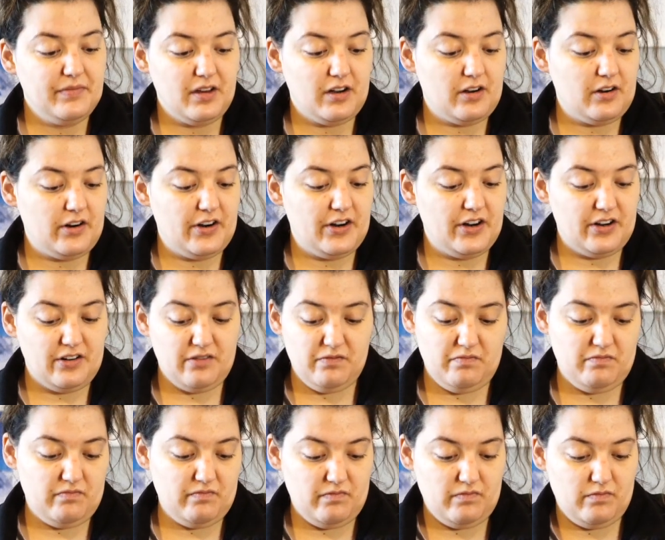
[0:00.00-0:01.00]
are
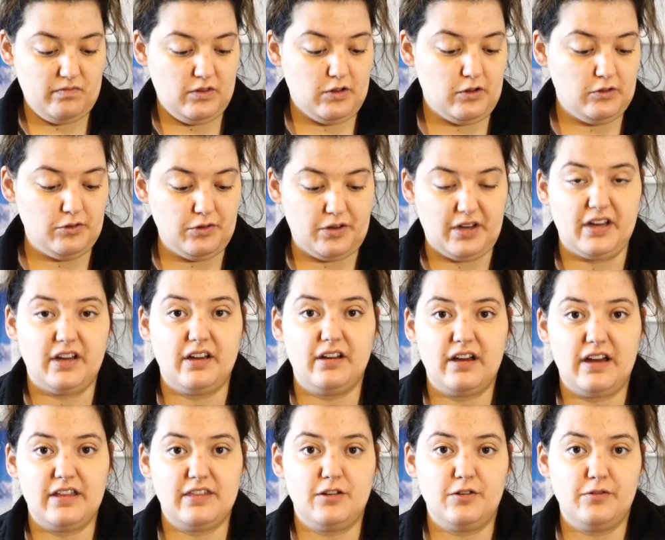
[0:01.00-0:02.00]
not looking
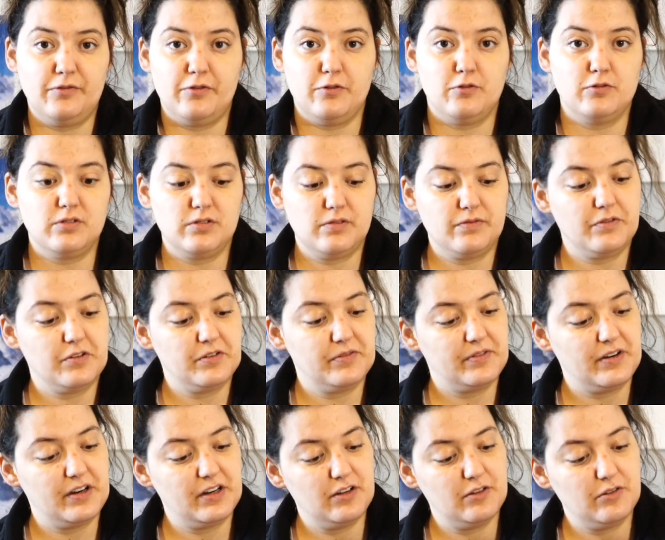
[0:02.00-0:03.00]
at their phones for a
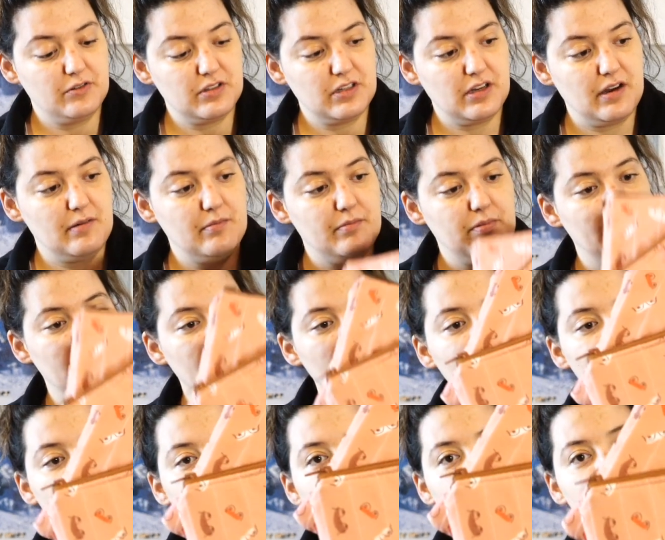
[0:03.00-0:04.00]
very long time. But
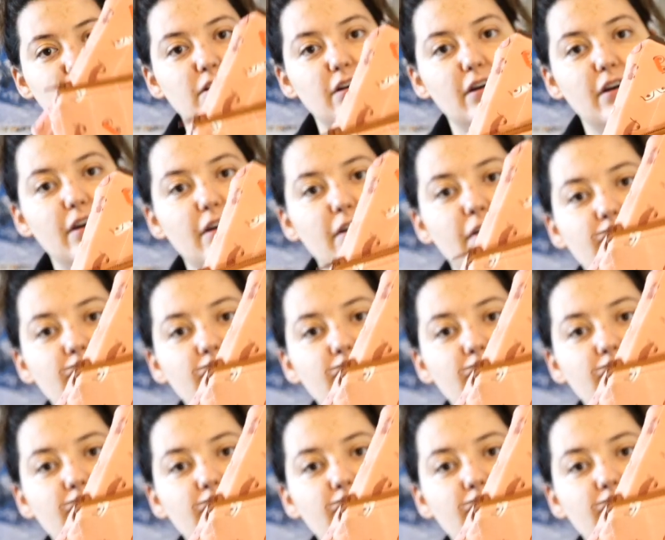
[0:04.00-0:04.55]
yeah, these are,